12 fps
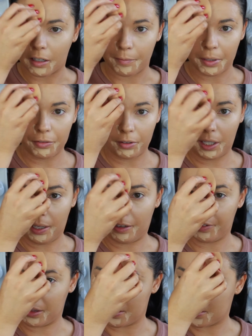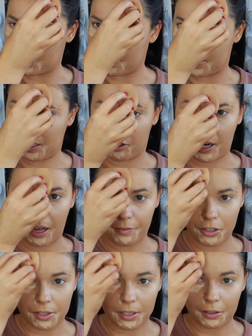I've been really loving this concealer. I have
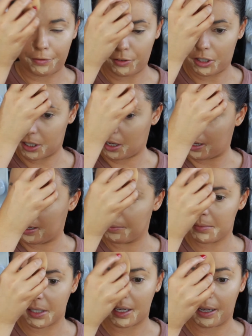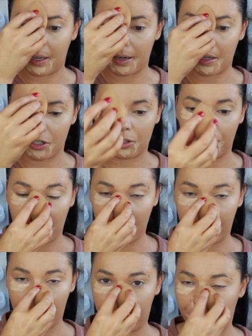used it a few times and I just really
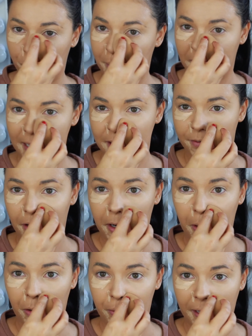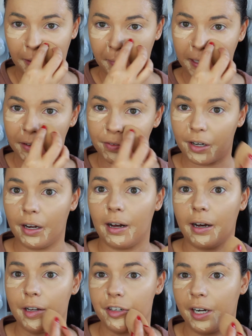love the formula. It's very creamy, very
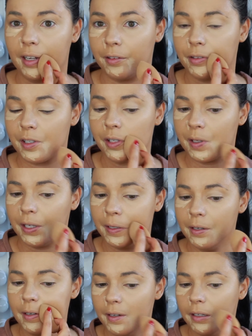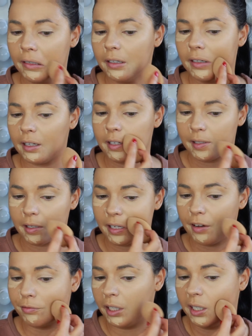hydrating on the skin, and it does
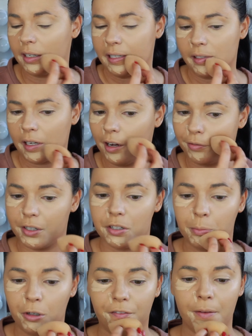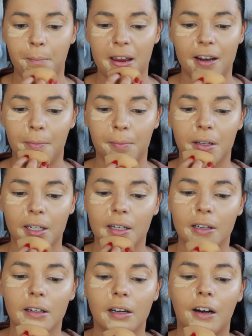have really nice coverage, more of a medium
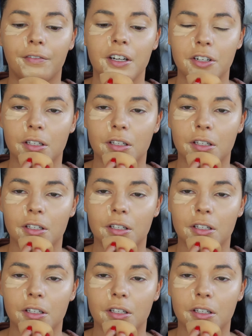coverage.